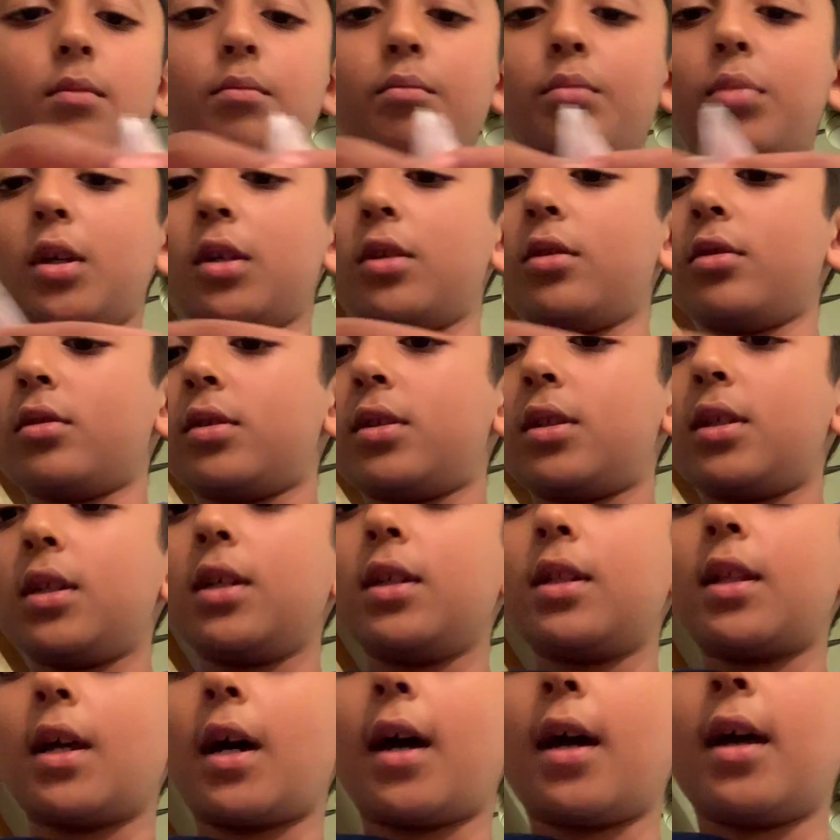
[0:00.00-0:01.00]
But you'll see
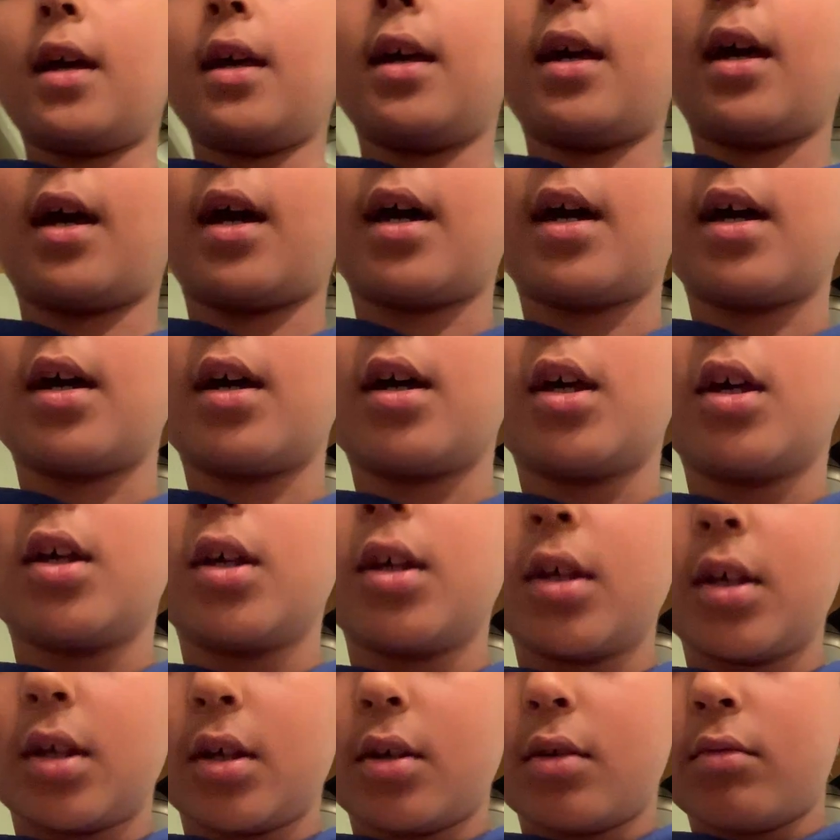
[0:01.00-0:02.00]
that it
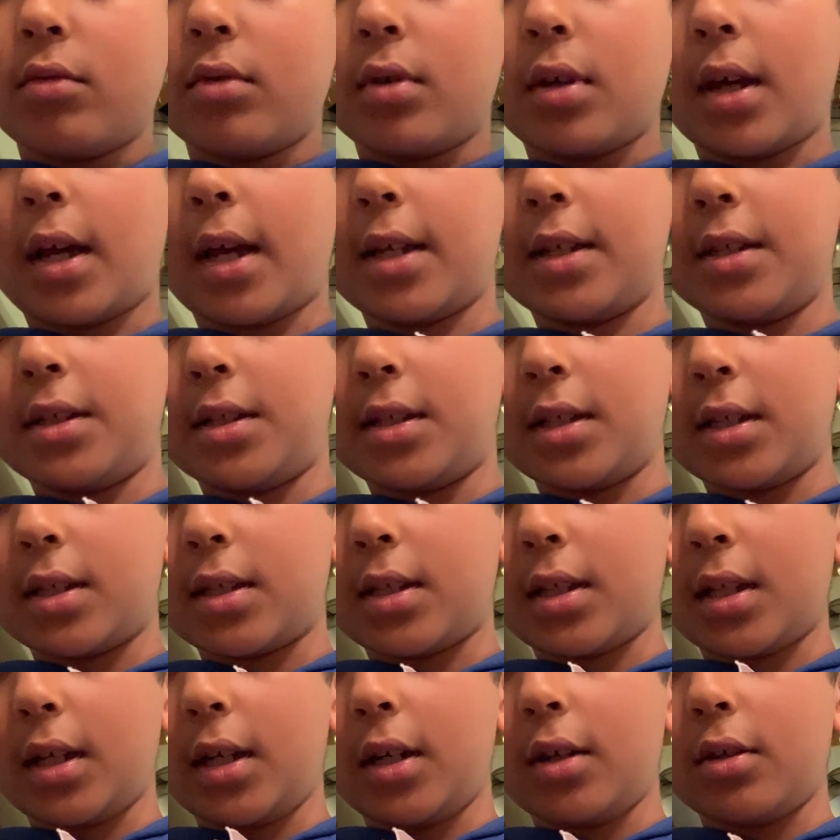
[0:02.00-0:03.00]
has
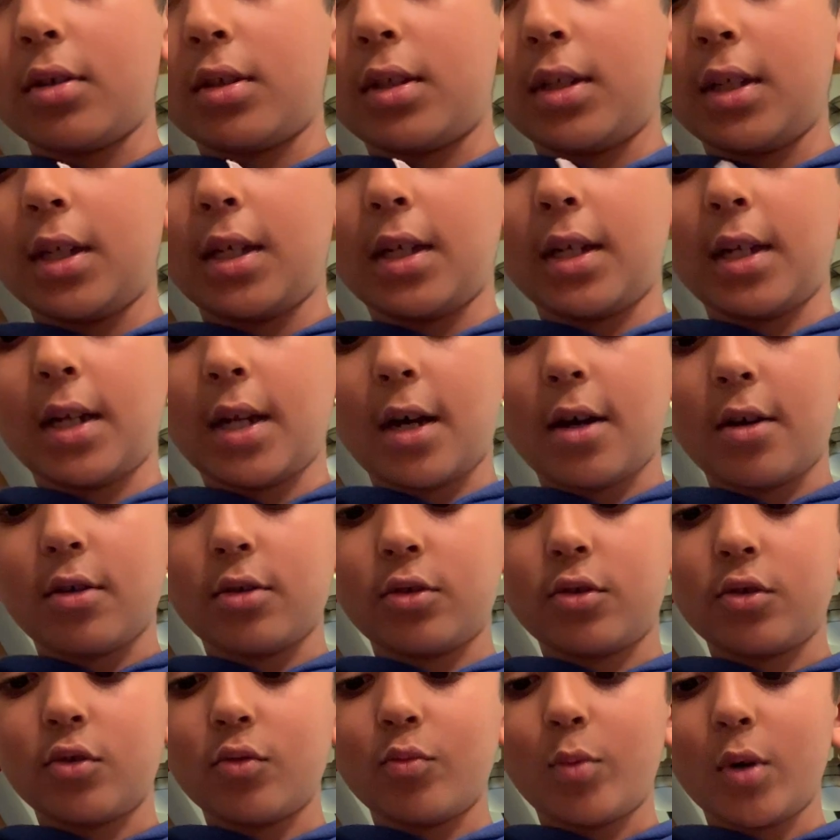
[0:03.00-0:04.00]
this layer sticking out.
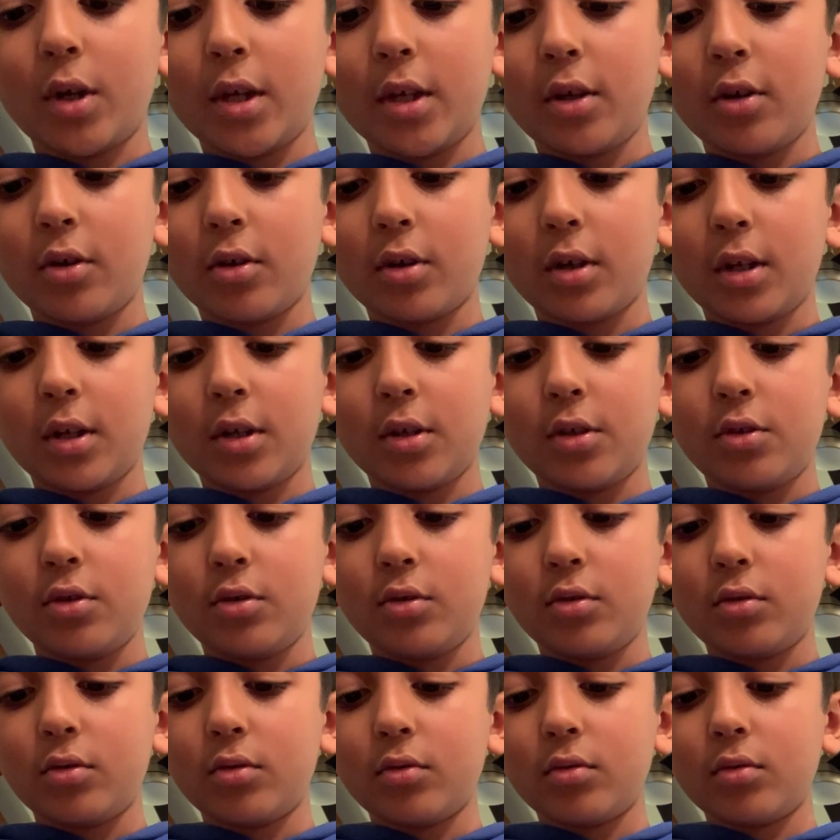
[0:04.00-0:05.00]
So what you're gonna
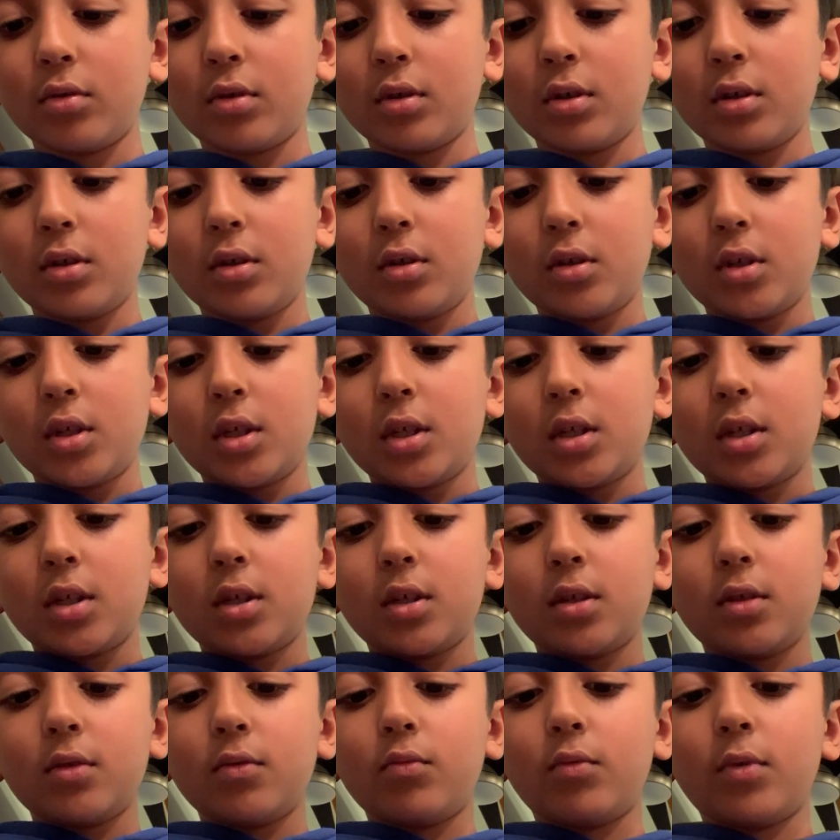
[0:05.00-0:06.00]
do
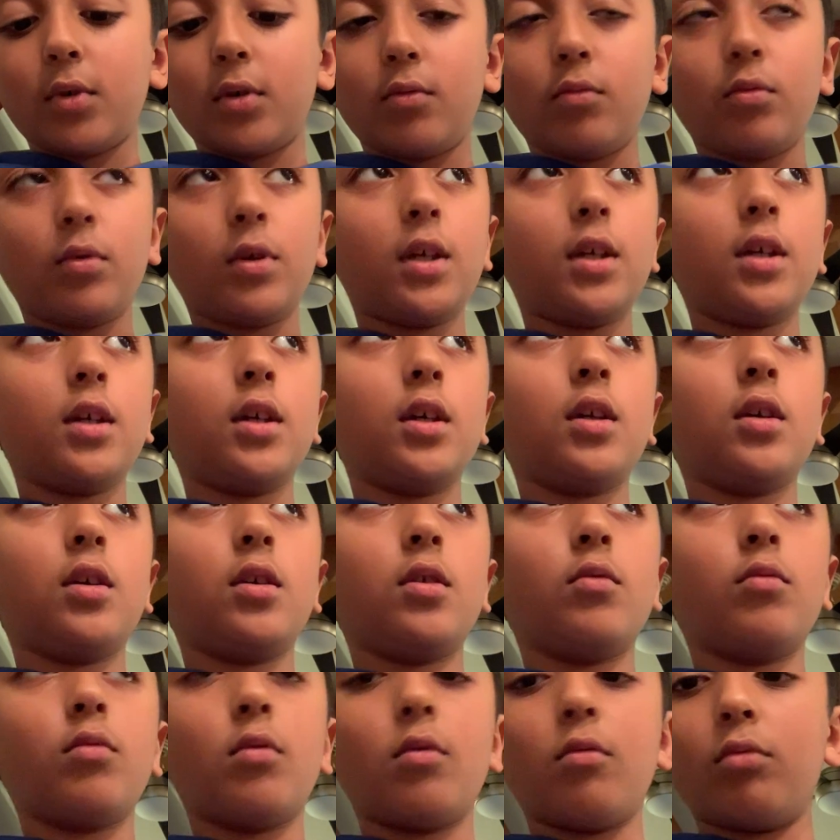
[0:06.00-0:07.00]
when we
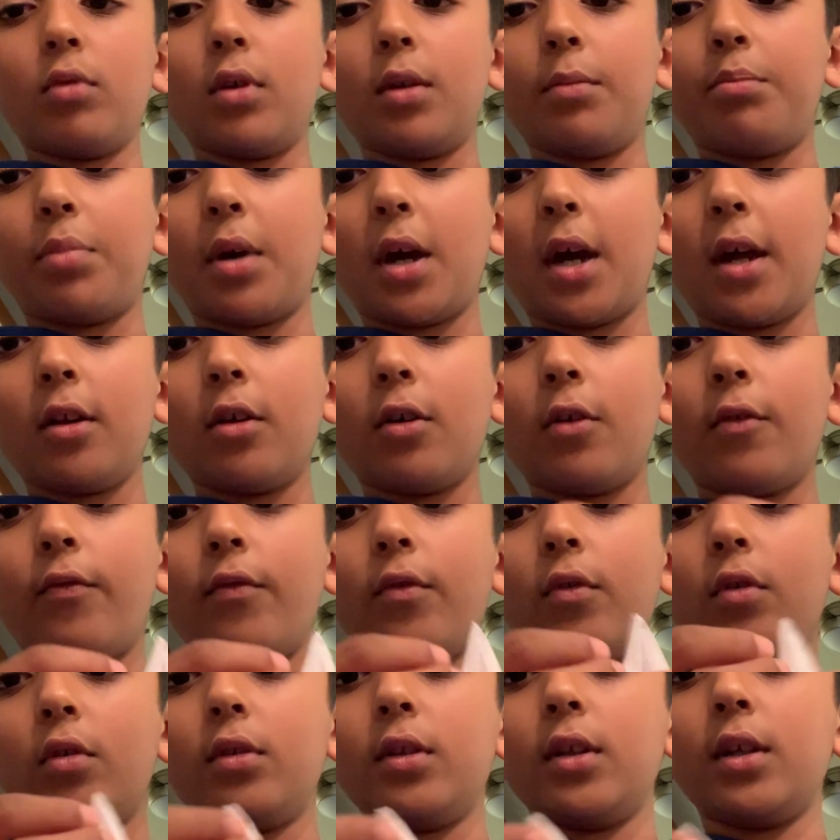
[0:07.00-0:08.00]
petal
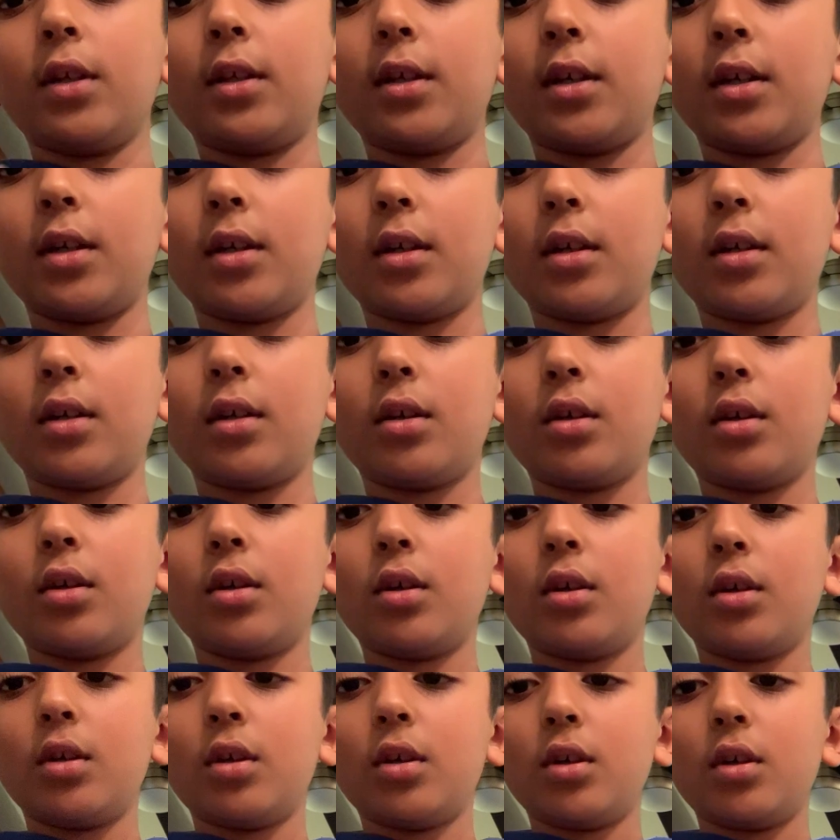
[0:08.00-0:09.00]
folded it,
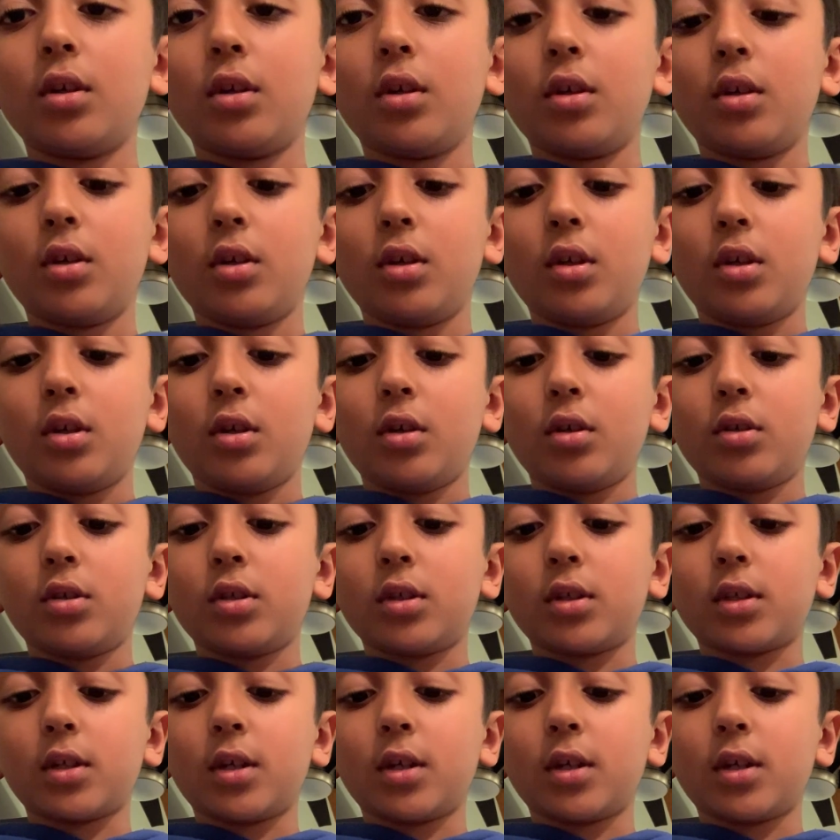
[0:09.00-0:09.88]
you're going